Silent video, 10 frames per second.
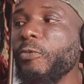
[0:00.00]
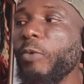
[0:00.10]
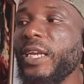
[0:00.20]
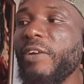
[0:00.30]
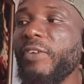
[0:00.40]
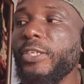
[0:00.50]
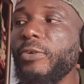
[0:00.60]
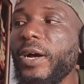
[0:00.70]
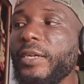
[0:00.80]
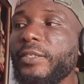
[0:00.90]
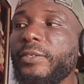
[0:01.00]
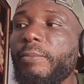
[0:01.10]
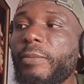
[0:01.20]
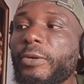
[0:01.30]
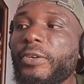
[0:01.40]
whenever you are
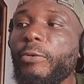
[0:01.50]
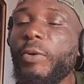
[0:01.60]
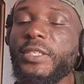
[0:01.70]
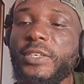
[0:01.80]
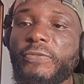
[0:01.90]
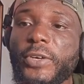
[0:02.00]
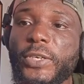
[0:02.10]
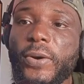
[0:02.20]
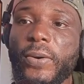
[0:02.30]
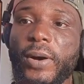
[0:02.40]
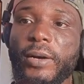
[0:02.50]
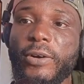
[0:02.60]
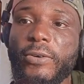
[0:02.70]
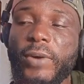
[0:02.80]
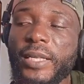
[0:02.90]
requesting for your
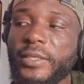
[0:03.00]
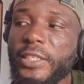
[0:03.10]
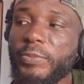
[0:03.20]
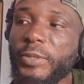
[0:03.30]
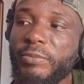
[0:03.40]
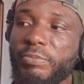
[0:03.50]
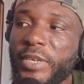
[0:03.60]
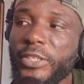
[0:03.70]
Google AdSense PIN,